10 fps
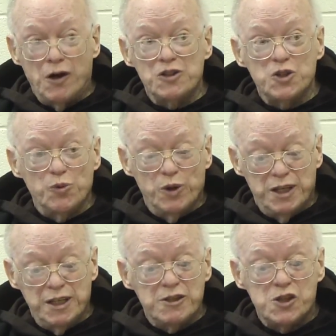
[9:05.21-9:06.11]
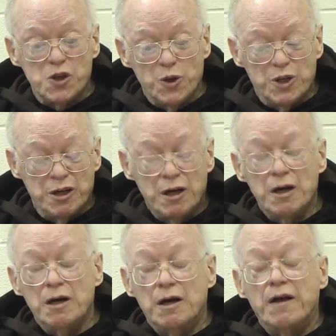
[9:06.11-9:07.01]
also would insert
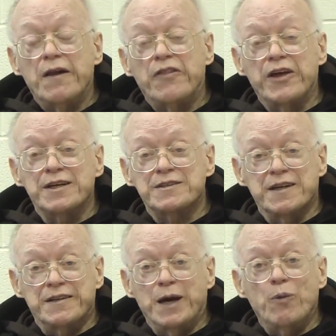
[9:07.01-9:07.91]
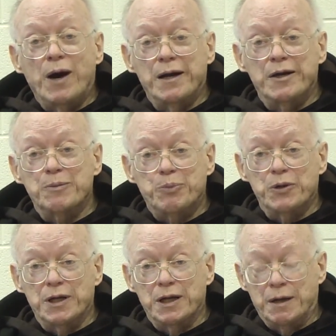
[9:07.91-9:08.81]
things that they wanted
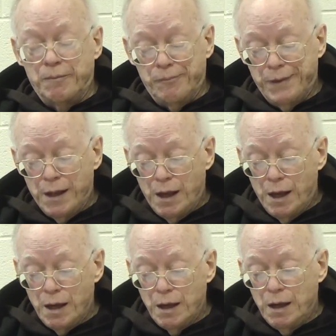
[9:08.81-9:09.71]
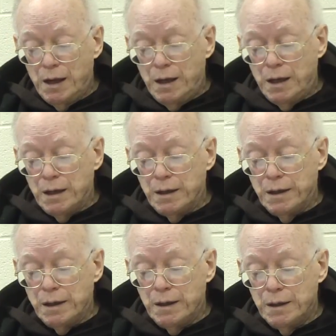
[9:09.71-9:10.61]
to put in.